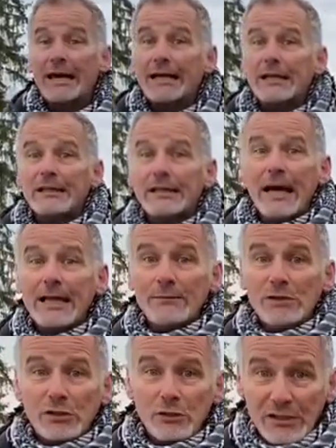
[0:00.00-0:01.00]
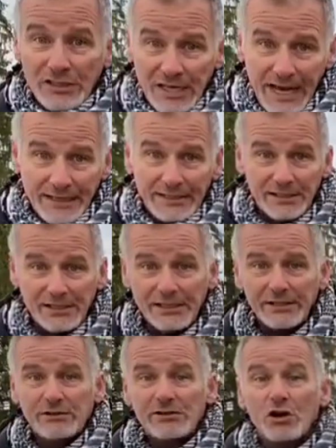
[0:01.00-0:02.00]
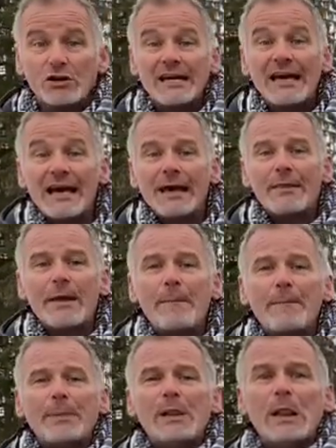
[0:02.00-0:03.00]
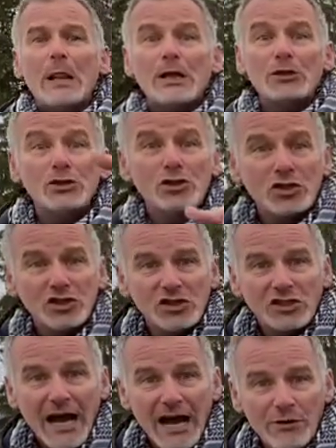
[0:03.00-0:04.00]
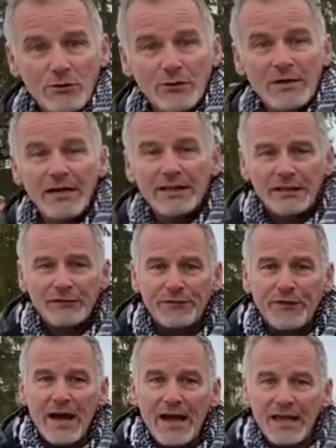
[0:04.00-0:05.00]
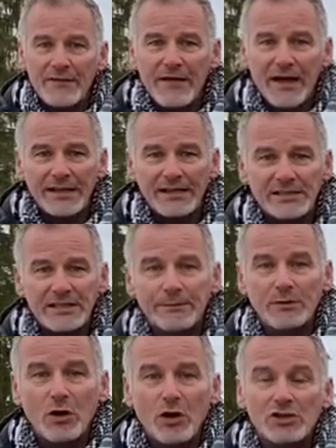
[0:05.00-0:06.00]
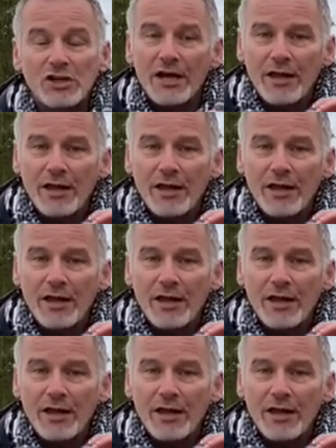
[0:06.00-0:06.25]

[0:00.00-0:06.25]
climbs to a second ski resort. It then plunges down this very, very steep gorge.